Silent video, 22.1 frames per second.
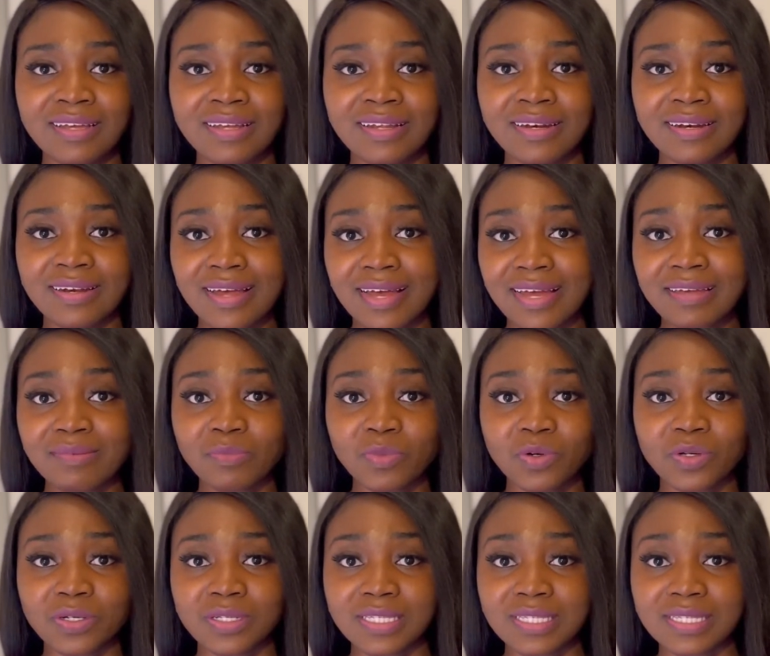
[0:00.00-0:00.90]
9
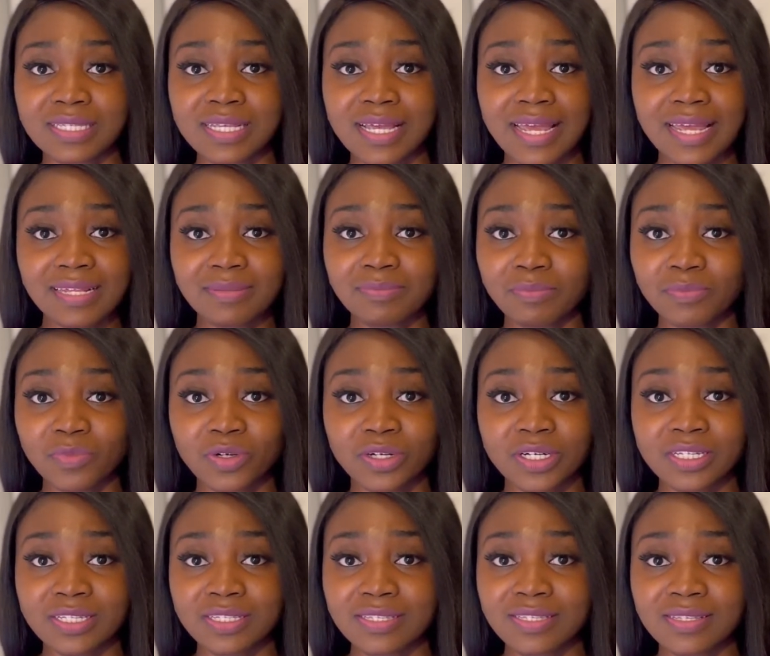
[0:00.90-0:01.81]
months, 8
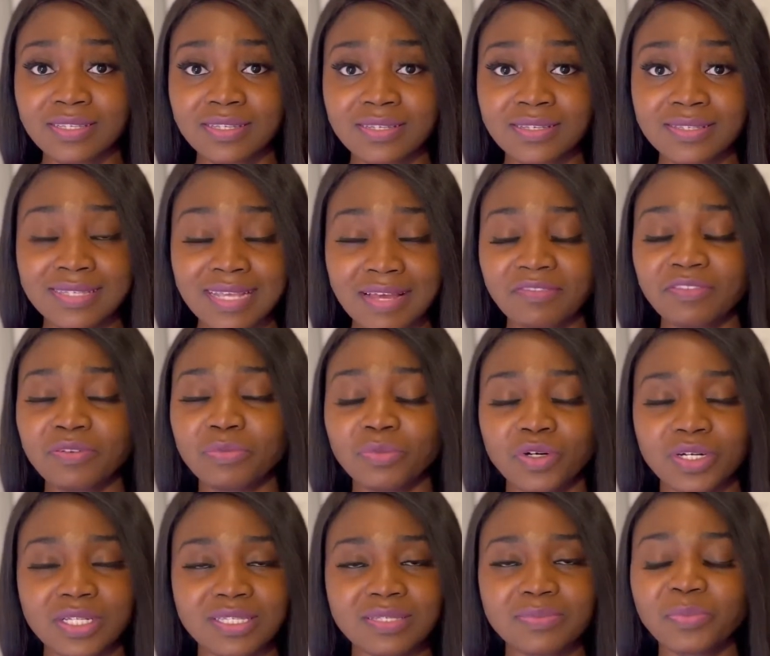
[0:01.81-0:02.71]
months, 7
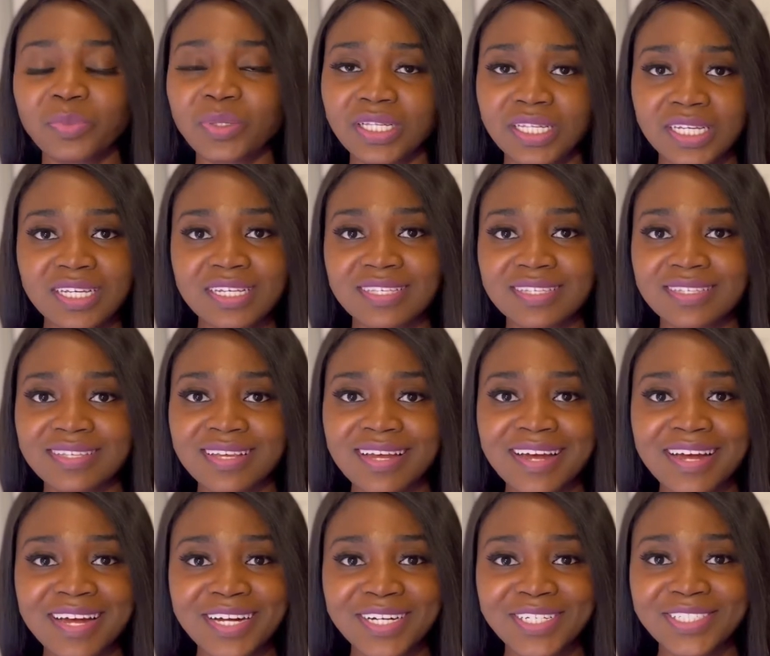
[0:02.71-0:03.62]
months, please
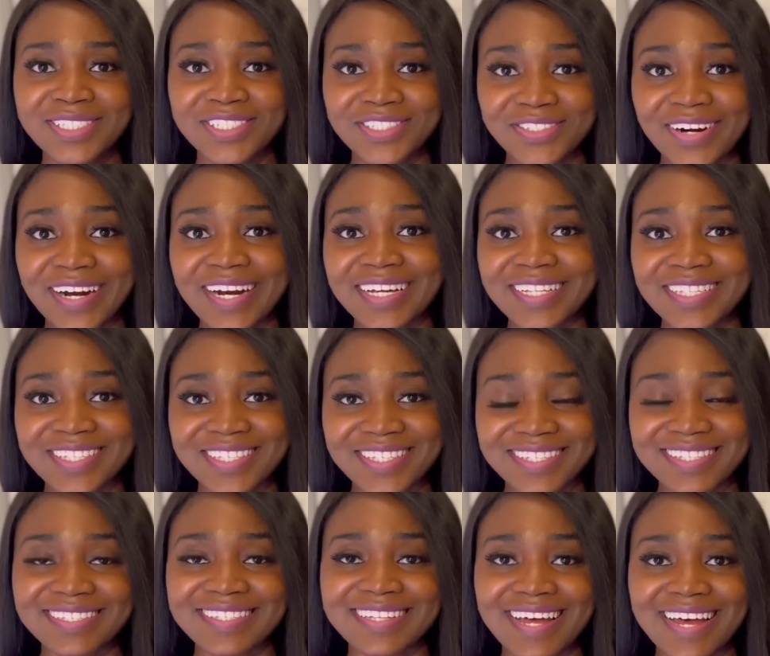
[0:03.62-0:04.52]
try to
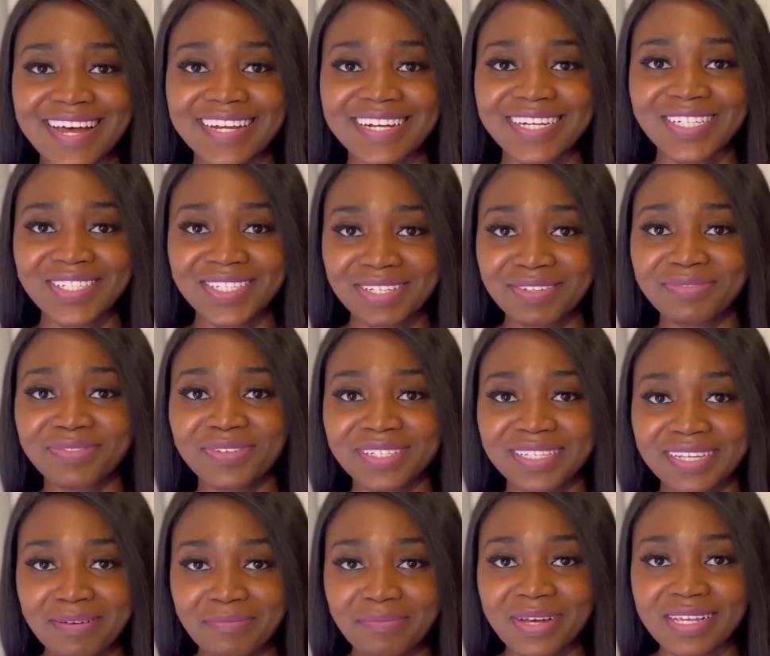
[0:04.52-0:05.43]
start looking for
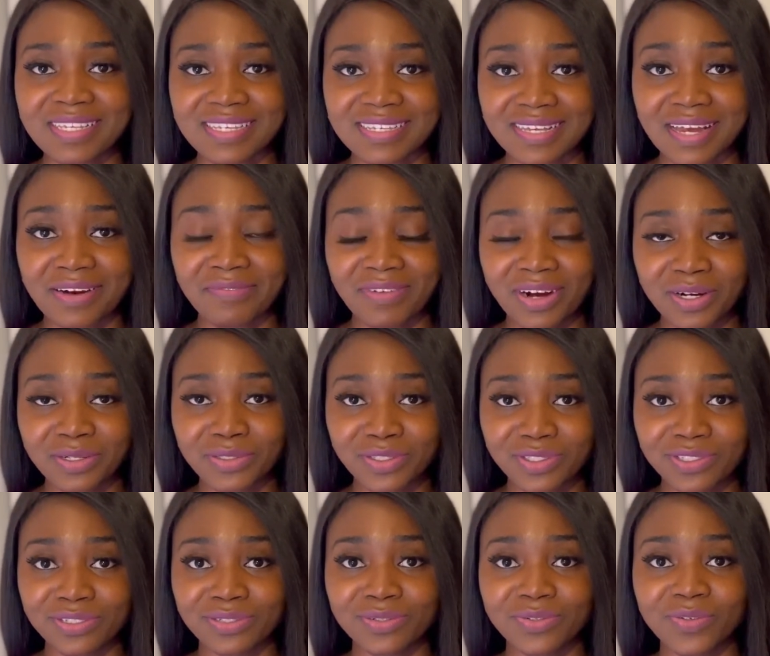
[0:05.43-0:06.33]
the embassies around
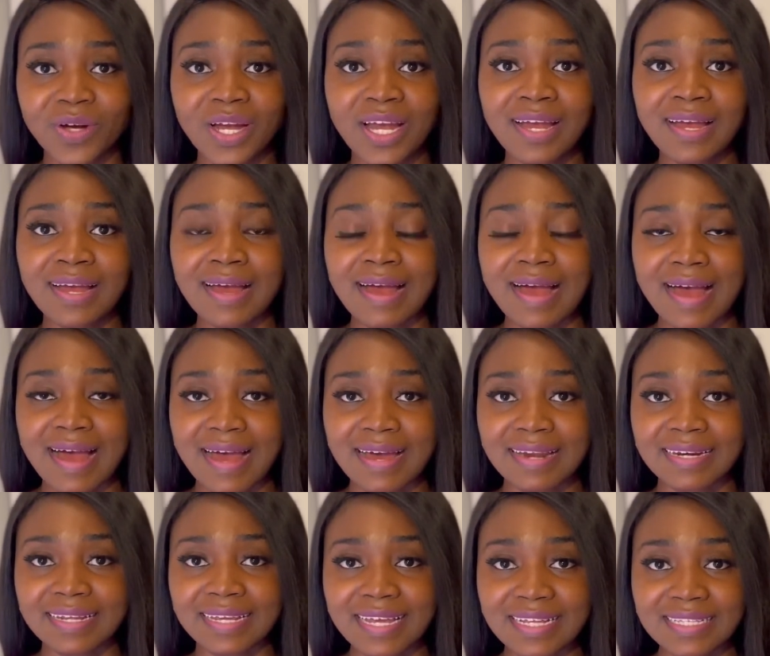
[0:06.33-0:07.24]
you
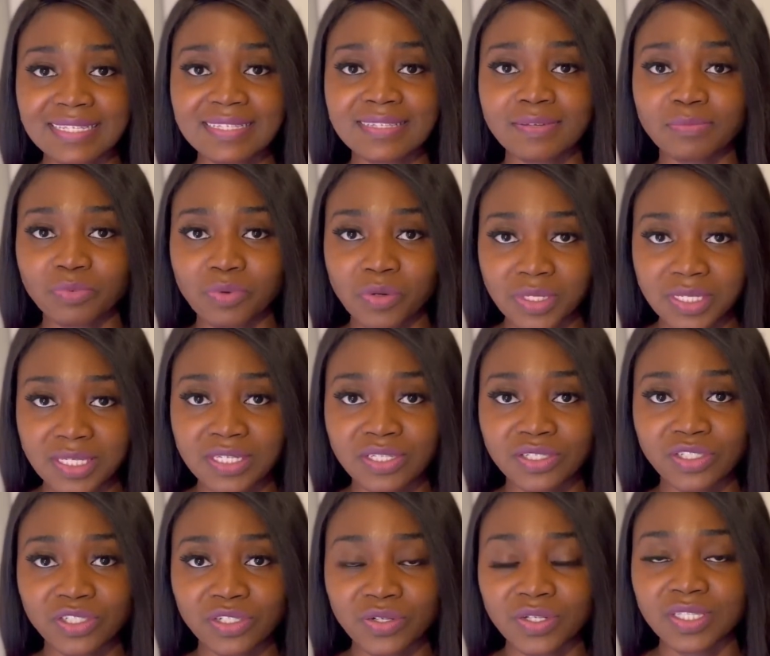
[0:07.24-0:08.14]
and getting the
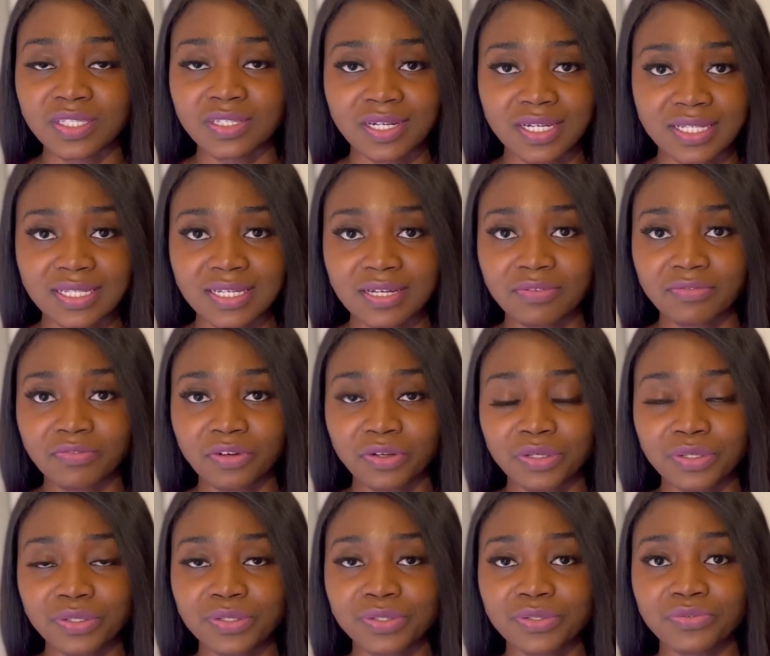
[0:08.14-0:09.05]
procedure started for
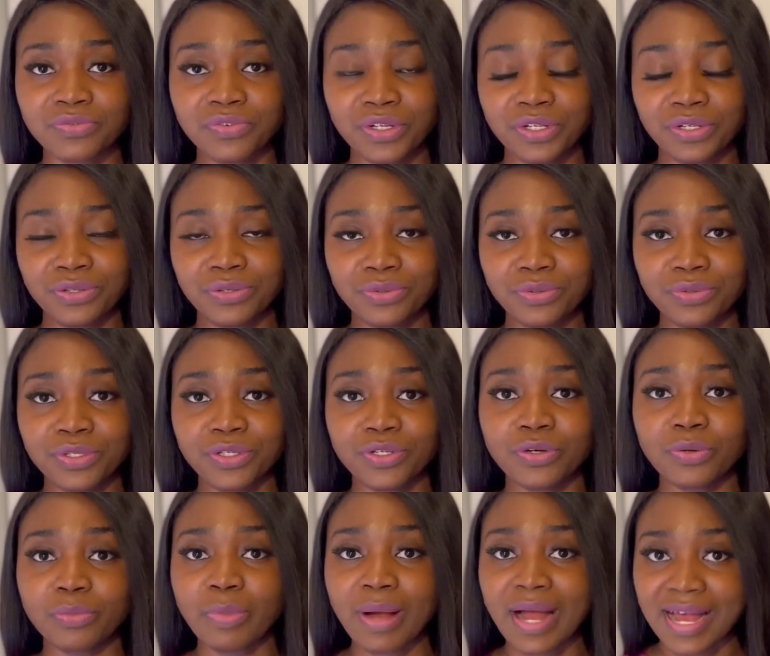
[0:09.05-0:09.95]
you to renew
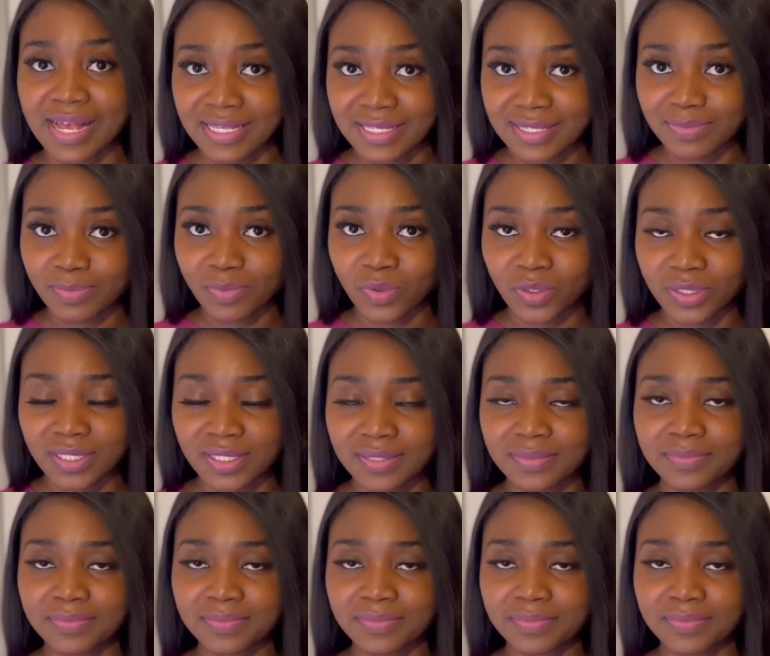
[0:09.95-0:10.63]
your passport.